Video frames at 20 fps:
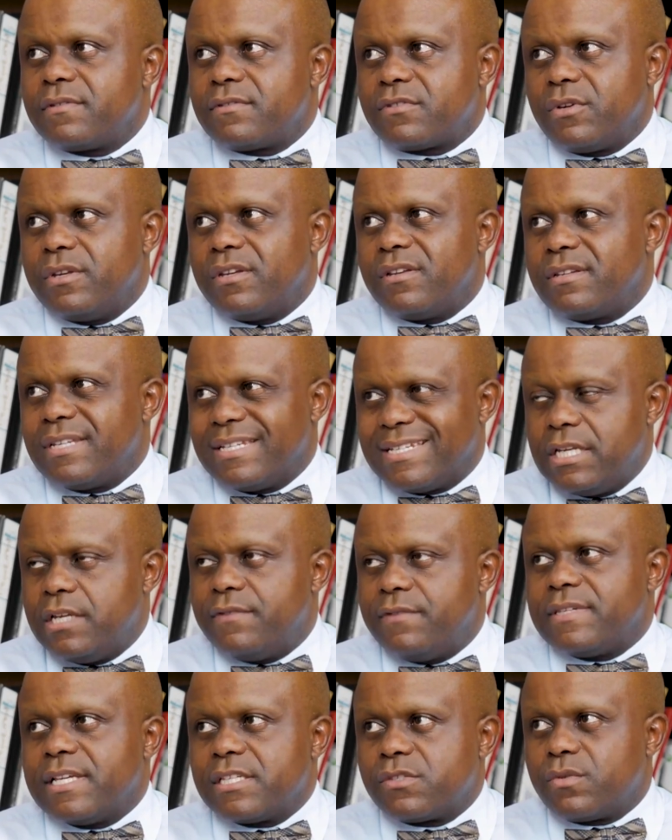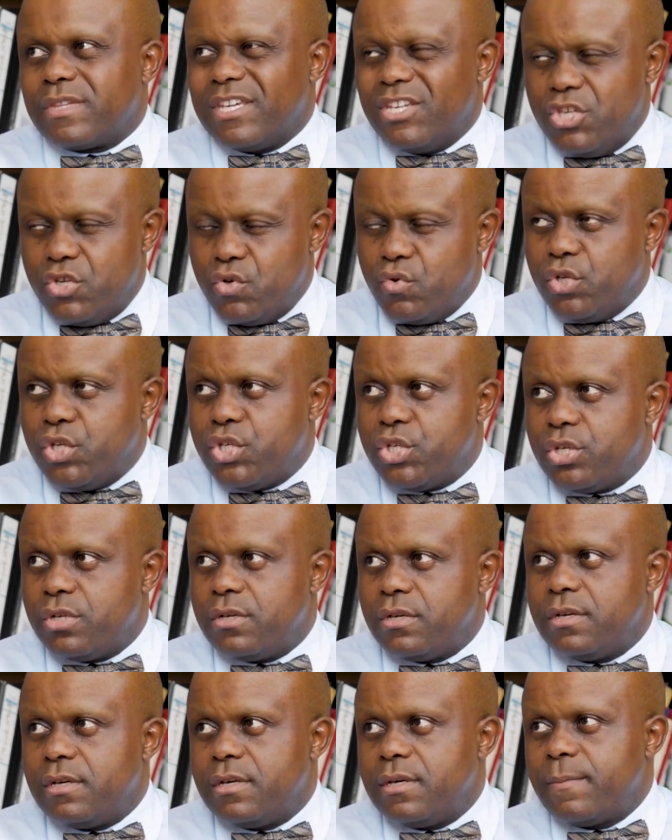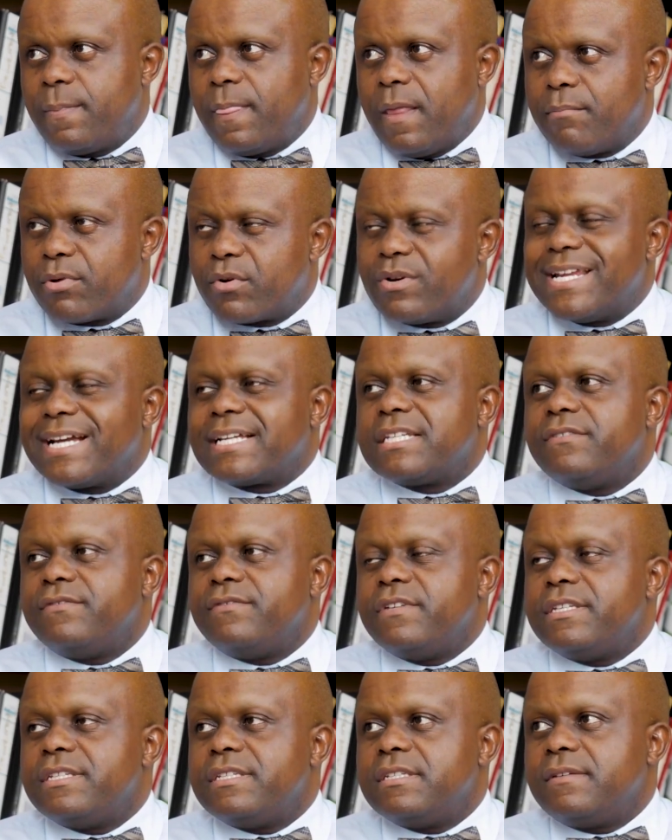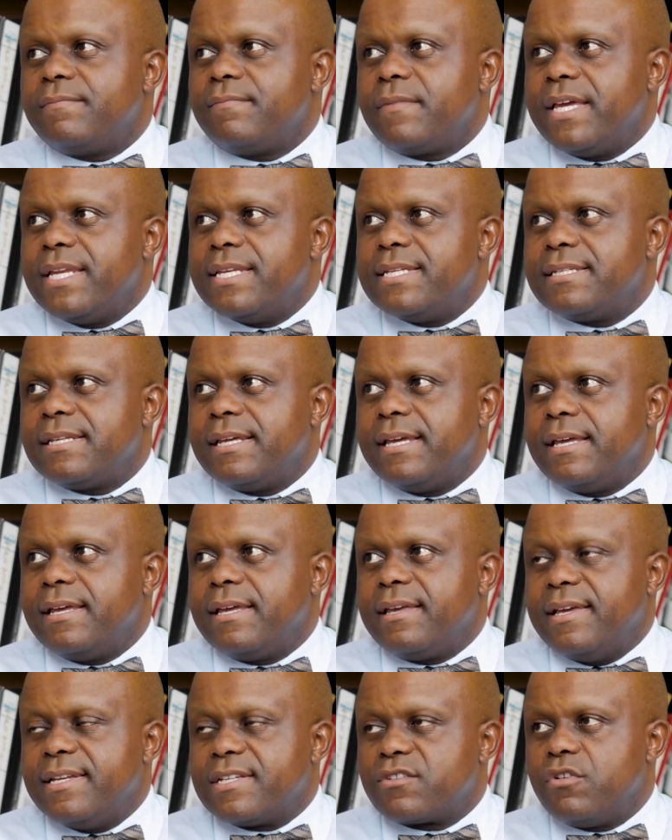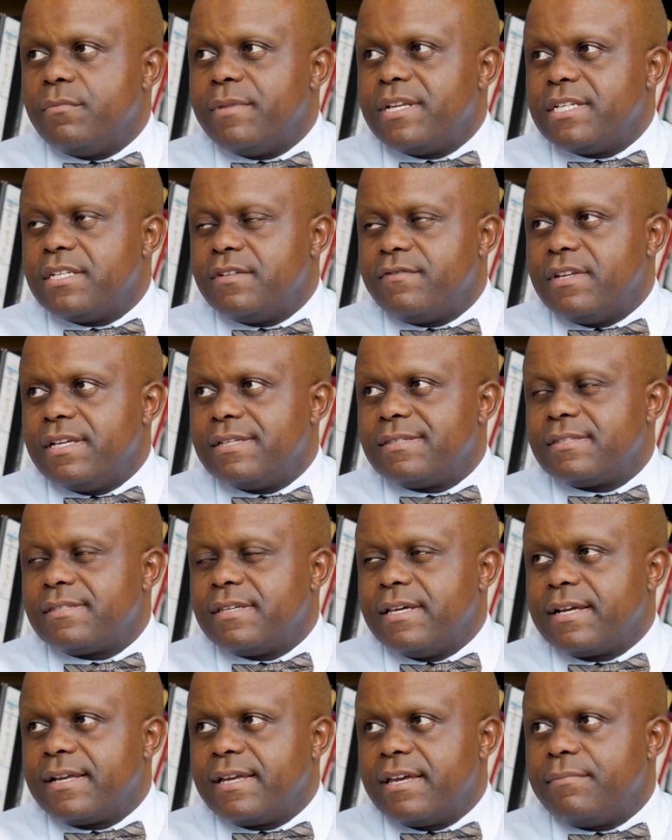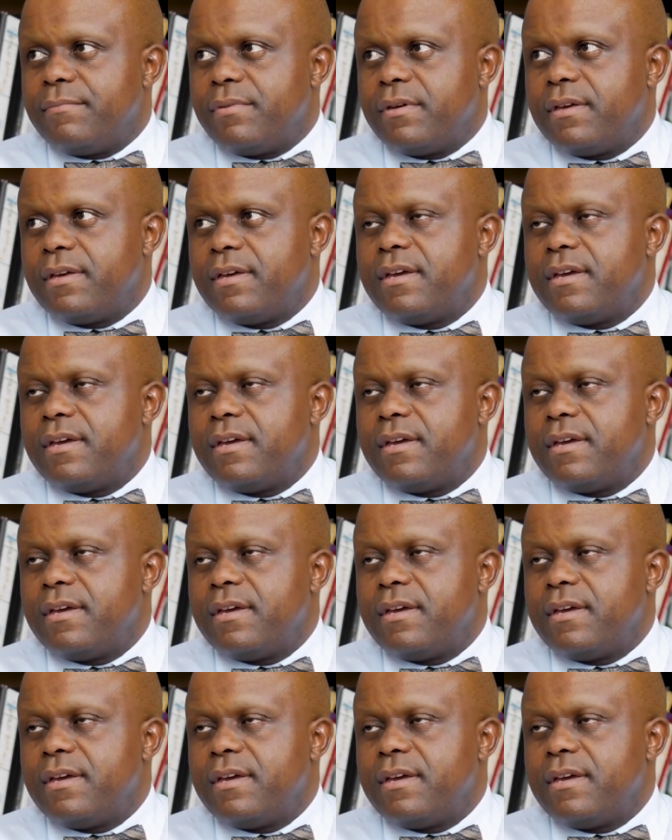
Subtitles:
So it leaves us with a huge productivity and competitiveness gap.